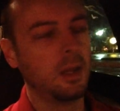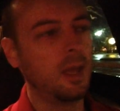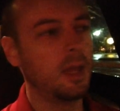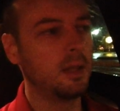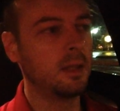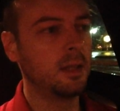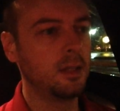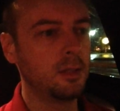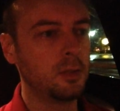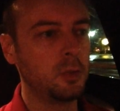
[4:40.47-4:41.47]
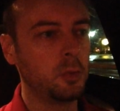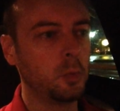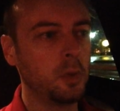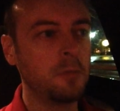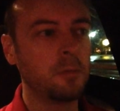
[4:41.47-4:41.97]
and get it to
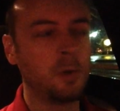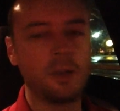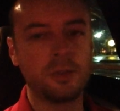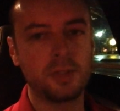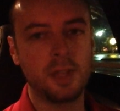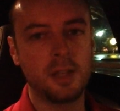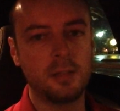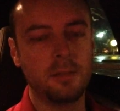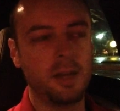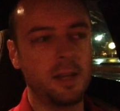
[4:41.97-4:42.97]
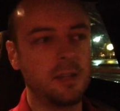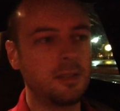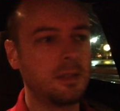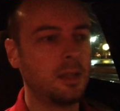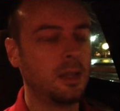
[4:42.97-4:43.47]
refresh that
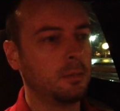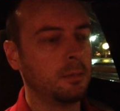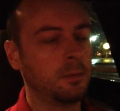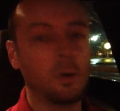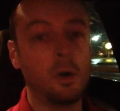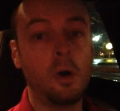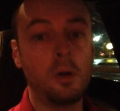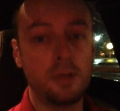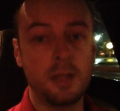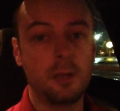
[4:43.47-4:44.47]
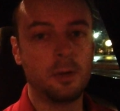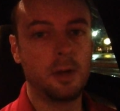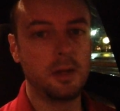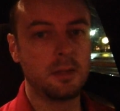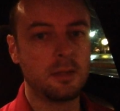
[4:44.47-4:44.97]
device for all data
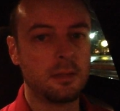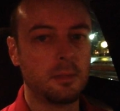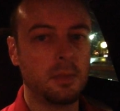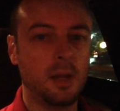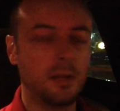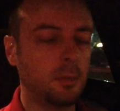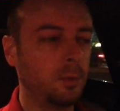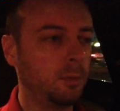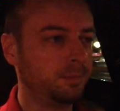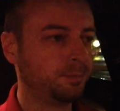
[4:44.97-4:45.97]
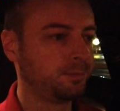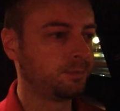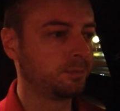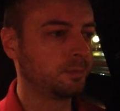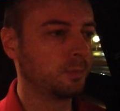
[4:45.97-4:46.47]
rates possible
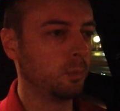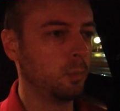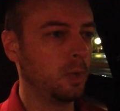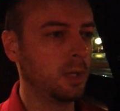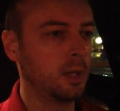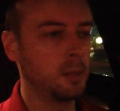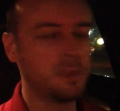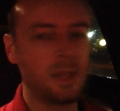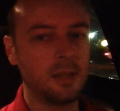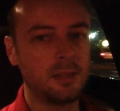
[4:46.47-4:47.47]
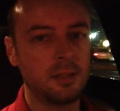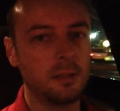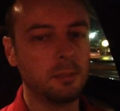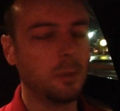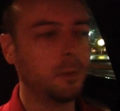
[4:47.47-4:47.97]
when it comes out of
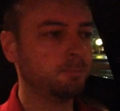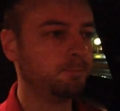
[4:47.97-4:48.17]
sleep mode?